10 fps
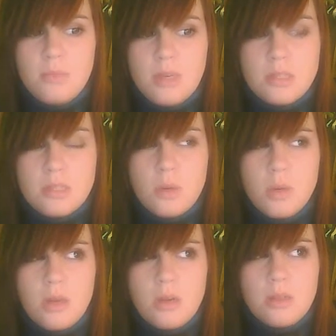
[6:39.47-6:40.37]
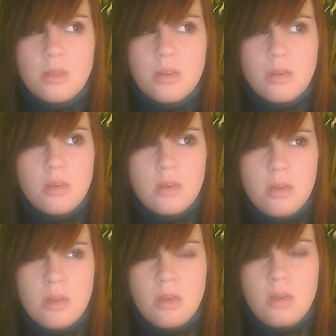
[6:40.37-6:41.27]
It's going on, I think,
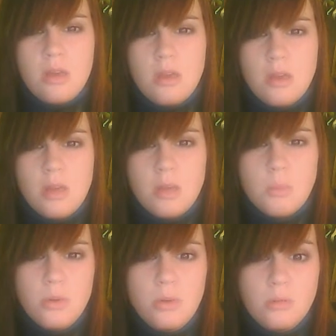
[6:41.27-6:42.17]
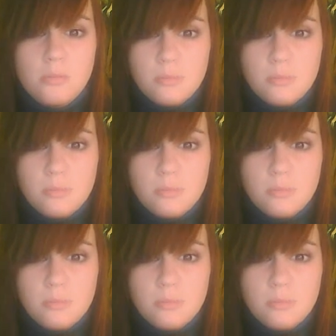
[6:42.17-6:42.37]
in April,